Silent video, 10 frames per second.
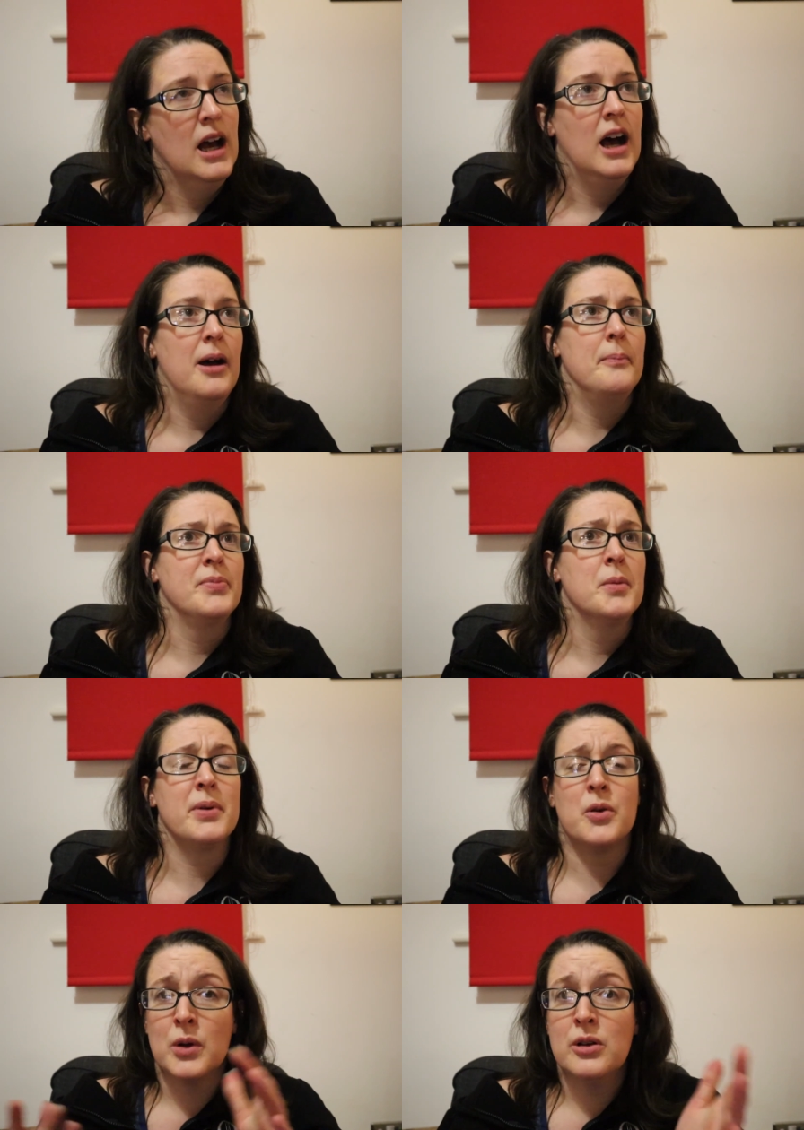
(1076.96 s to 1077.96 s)

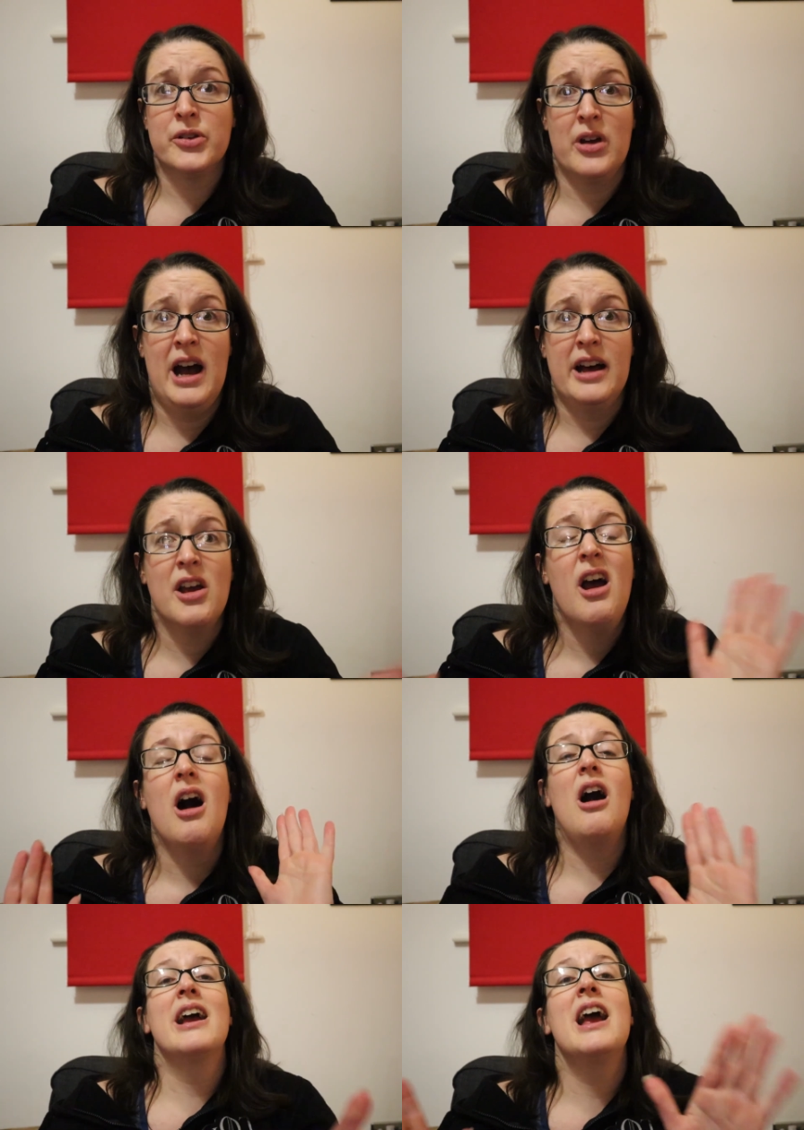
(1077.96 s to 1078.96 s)
But I will also add,
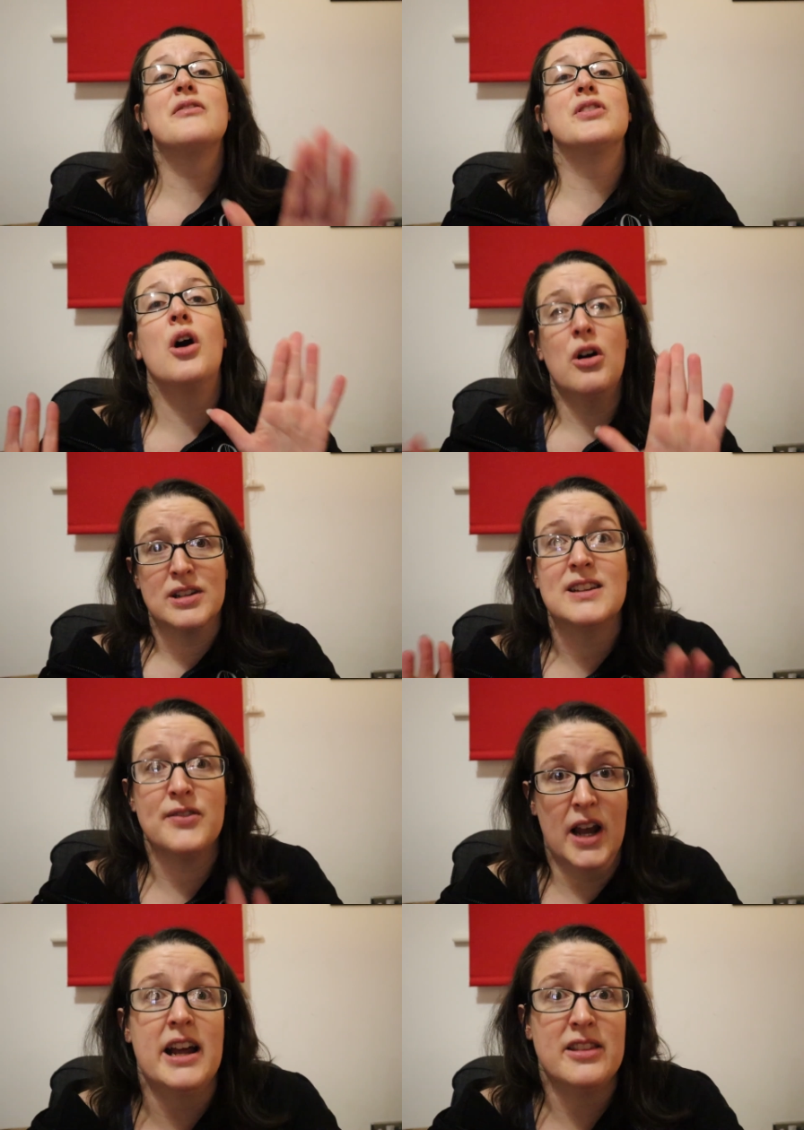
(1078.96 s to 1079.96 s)
I have the hottest
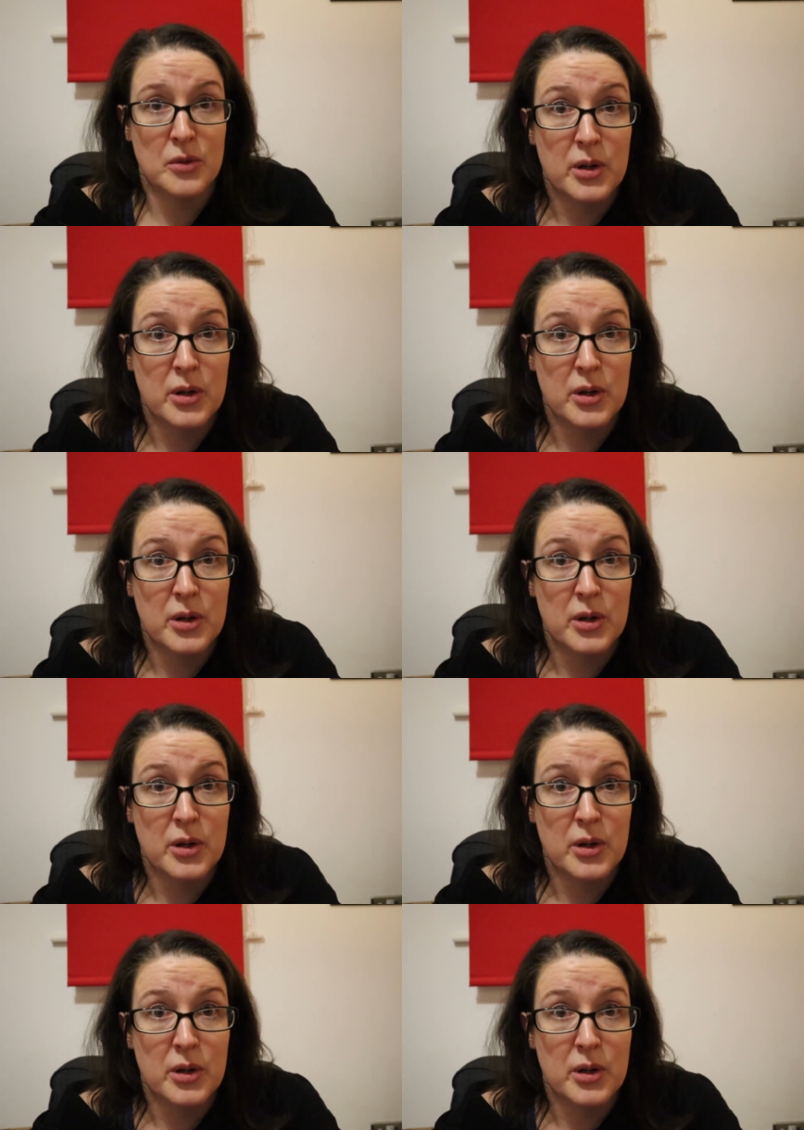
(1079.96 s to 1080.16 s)
flat in the